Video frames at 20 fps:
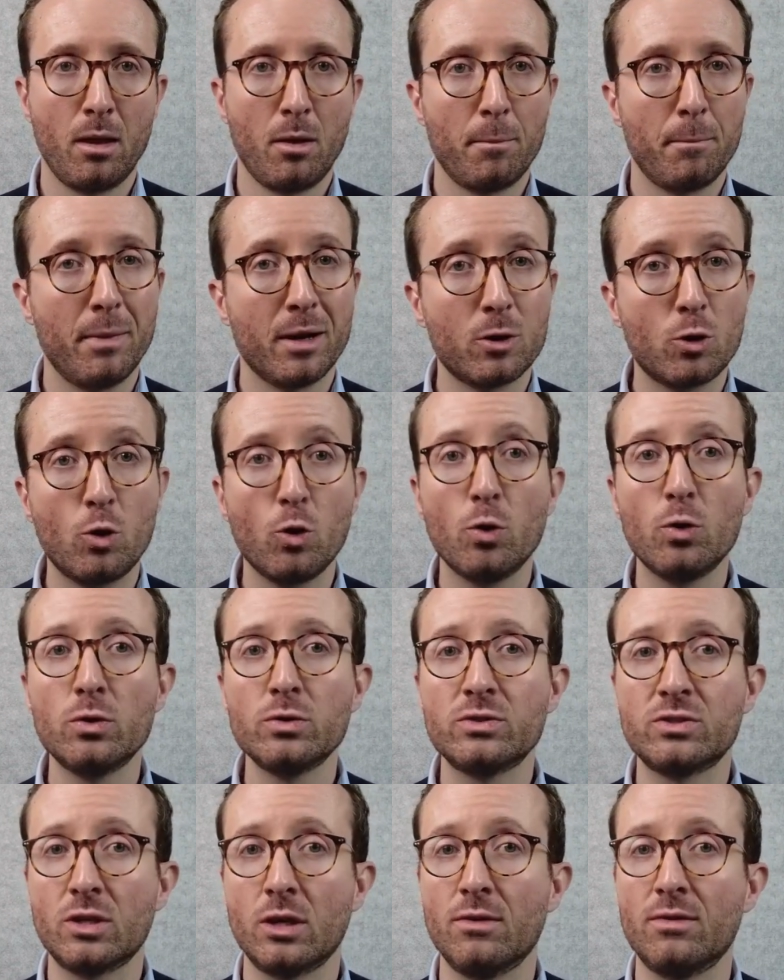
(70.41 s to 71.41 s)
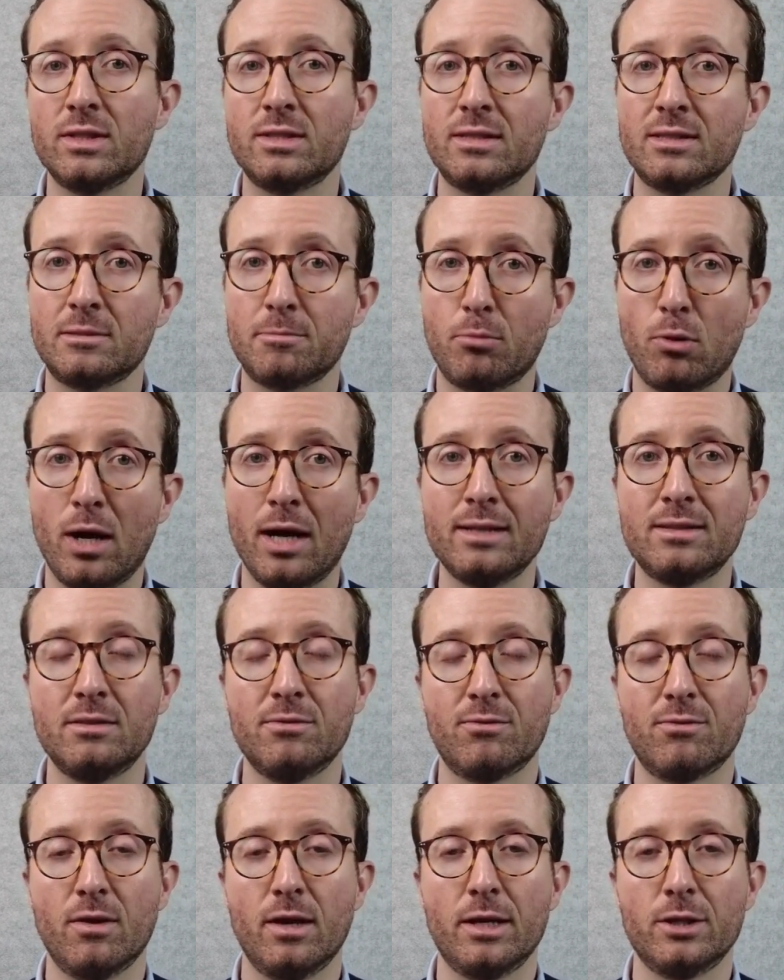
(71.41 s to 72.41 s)
But core services price
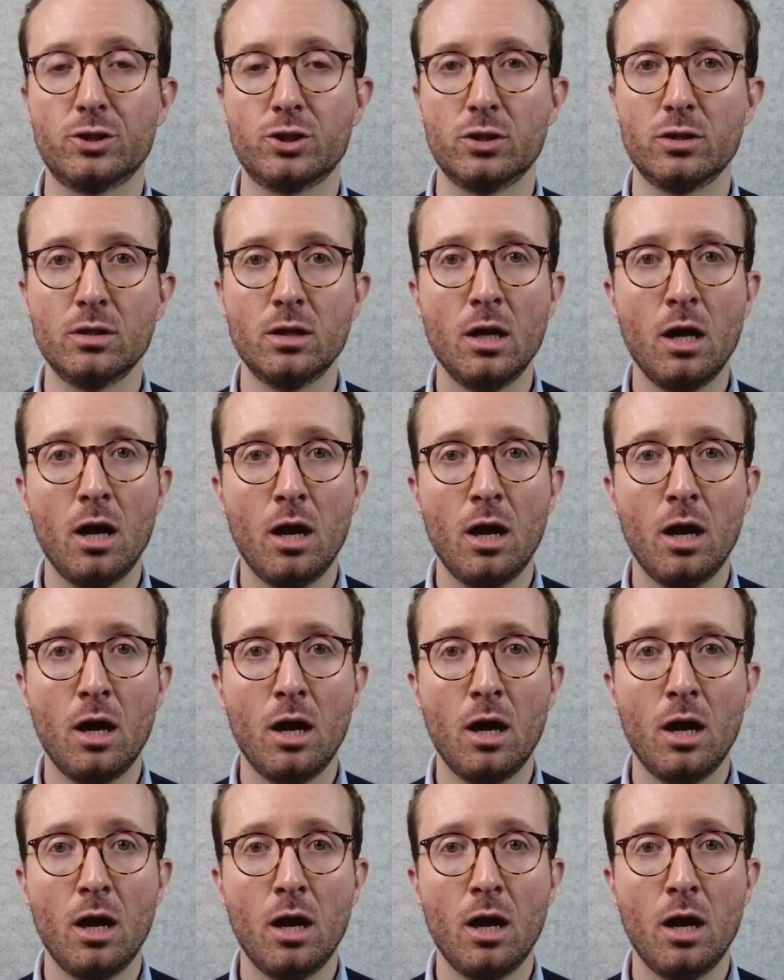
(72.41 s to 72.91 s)
inflation,